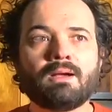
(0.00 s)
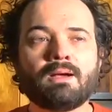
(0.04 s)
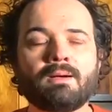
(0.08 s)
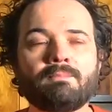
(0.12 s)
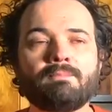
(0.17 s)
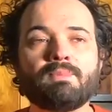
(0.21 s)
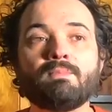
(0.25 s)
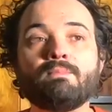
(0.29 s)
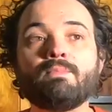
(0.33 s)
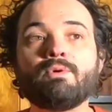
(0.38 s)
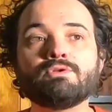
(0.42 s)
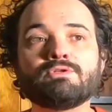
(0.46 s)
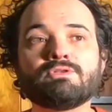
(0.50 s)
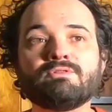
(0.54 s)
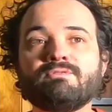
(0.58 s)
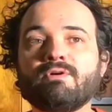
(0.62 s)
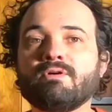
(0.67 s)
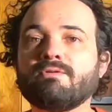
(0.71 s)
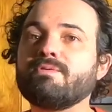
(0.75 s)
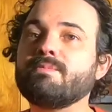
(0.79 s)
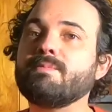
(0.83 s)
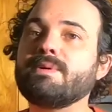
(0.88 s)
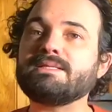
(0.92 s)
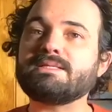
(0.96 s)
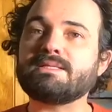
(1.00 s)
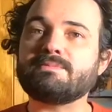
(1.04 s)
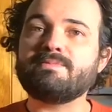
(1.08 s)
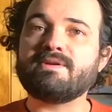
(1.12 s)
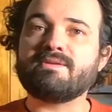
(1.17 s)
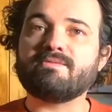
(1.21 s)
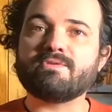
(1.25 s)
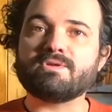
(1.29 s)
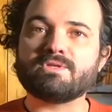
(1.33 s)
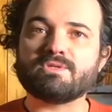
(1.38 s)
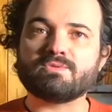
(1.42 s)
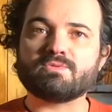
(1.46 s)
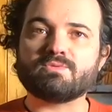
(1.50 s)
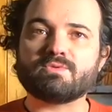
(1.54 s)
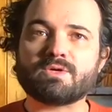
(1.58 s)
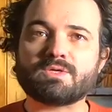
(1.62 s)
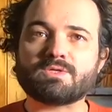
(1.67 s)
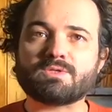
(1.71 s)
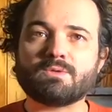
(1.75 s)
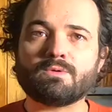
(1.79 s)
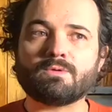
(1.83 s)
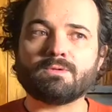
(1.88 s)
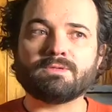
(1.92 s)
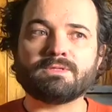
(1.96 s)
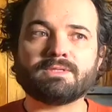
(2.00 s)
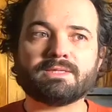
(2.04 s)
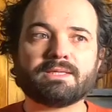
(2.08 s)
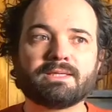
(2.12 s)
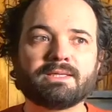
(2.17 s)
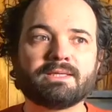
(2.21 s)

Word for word: Uh, but most of our fermented beverages were sold